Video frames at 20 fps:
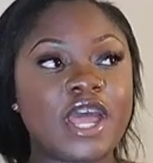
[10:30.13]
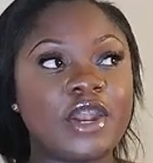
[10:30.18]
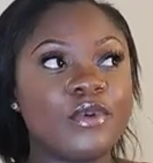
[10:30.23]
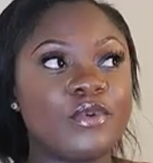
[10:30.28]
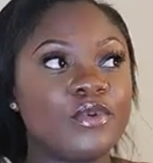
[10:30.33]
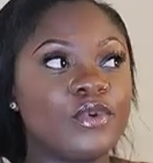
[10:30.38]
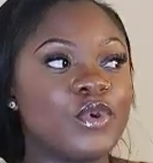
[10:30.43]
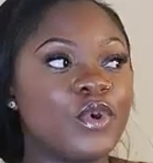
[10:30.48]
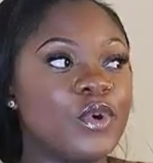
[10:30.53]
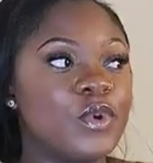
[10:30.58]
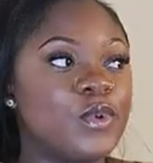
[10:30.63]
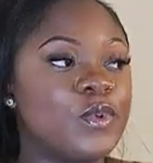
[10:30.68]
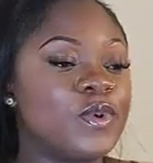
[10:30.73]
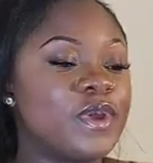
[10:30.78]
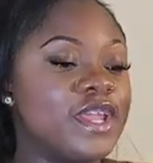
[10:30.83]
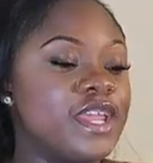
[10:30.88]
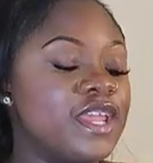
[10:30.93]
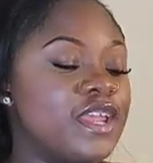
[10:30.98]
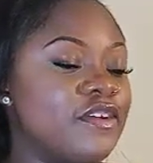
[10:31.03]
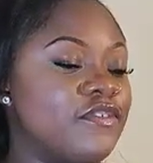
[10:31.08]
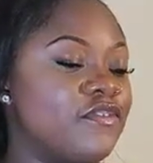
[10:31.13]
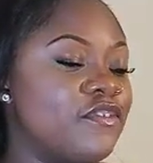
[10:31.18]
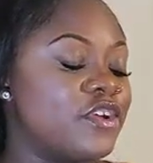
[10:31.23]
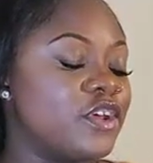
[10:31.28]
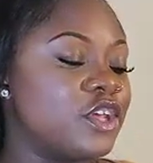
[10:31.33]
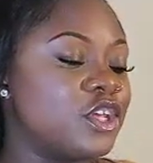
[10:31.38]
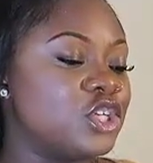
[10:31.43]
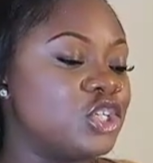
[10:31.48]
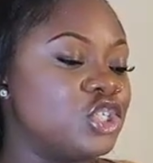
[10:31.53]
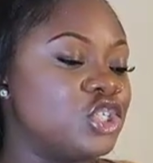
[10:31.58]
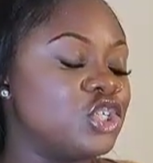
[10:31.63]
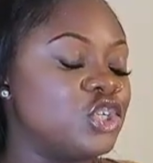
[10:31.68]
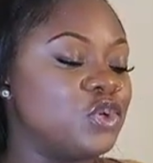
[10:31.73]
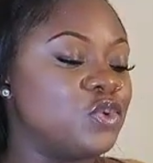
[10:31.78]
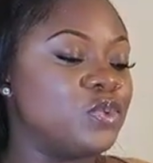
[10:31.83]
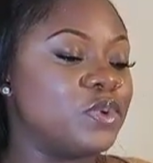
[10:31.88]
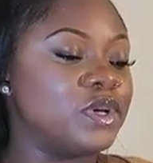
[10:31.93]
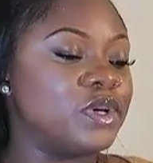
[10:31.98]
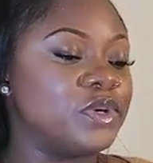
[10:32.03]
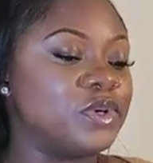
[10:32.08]
I don't know if
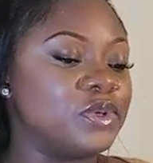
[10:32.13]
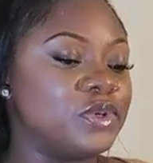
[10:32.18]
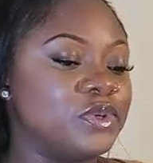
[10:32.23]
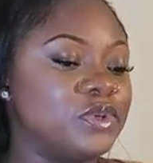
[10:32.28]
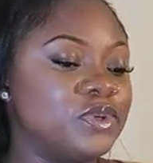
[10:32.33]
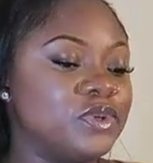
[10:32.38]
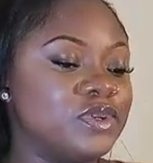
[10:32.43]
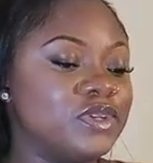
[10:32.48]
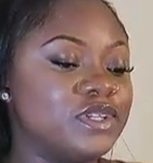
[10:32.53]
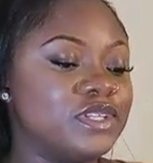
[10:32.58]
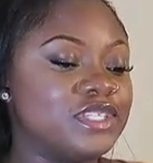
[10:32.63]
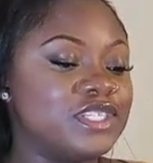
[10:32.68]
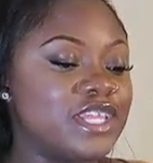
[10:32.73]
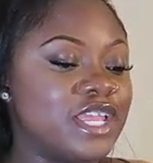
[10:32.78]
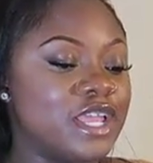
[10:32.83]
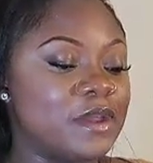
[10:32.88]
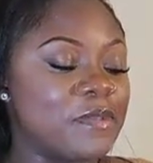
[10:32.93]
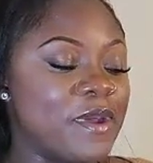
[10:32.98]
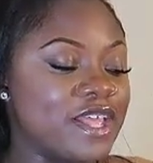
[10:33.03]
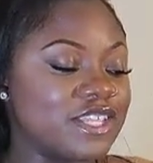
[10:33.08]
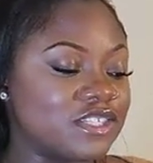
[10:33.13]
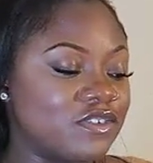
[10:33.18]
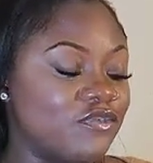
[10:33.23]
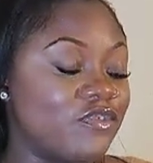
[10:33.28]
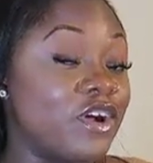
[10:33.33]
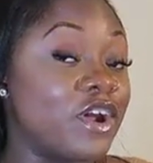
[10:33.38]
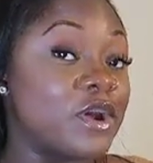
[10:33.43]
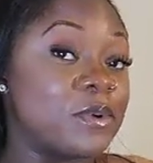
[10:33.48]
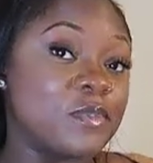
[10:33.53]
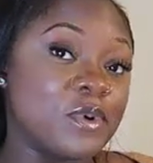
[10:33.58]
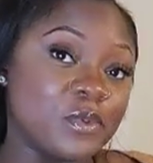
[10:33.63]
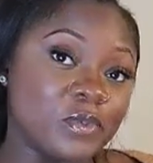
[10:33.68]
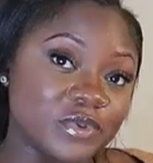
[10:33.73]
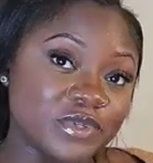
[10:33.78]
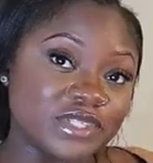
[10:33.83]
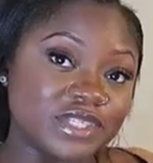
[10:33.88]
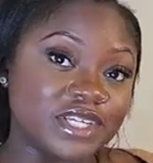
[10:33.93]
she will take a pacifier, but we'll